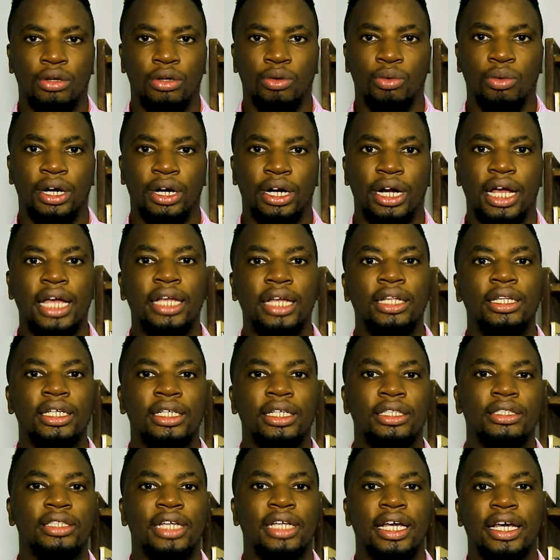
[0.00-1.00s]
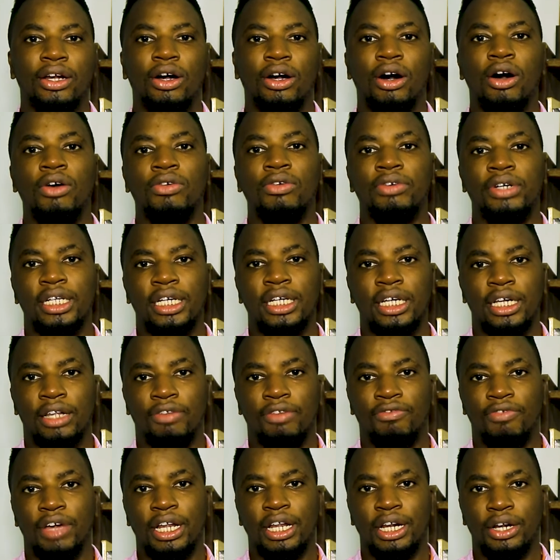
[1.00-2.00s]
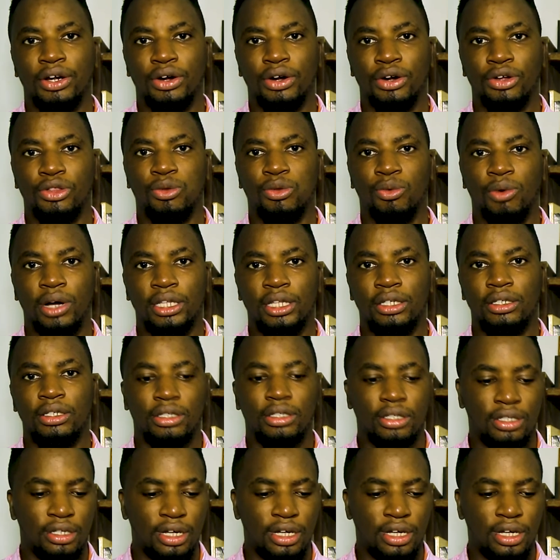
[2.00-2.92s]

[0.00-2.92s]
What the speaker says: where aliens, they had already invaded Earth once,